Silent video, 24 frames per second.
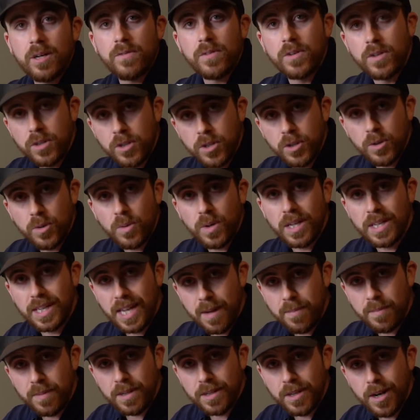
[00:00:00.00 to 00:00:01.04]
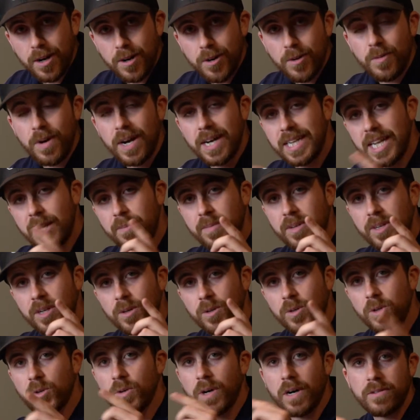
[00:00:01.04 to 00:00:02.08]
If you do, let me know, and let me
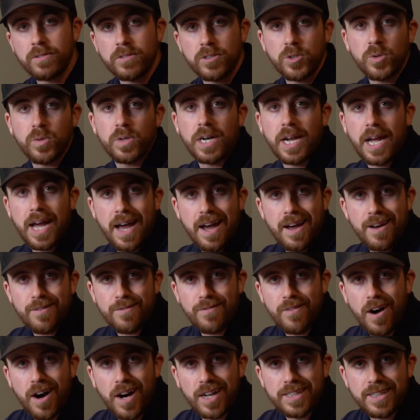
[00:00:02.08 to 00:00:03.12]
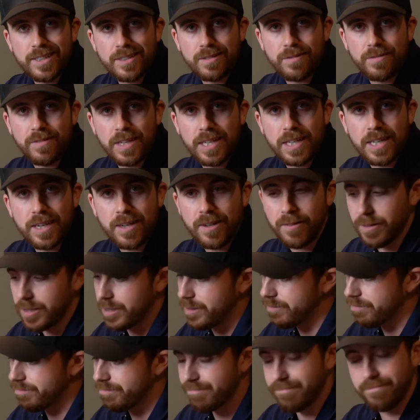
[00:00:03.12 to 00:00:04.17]
know who else you want to have on this video,
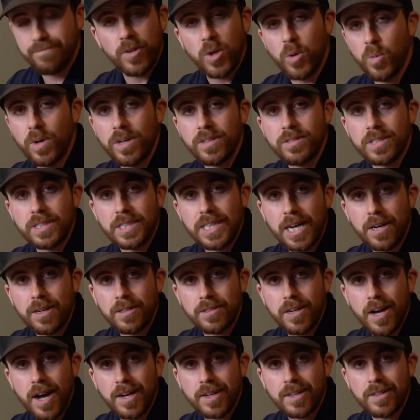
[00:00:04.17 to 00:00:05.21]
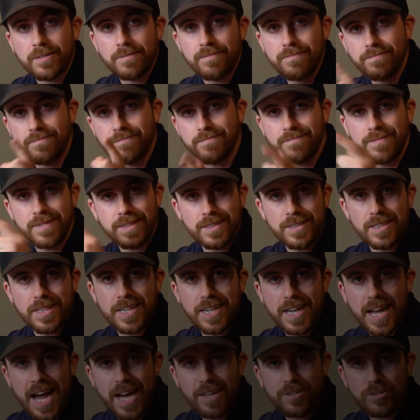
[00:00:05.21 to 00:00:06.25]
and we'll sit down and talk. See
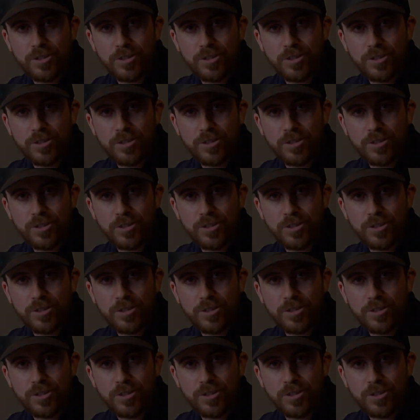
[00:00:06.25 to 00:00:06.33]
you guys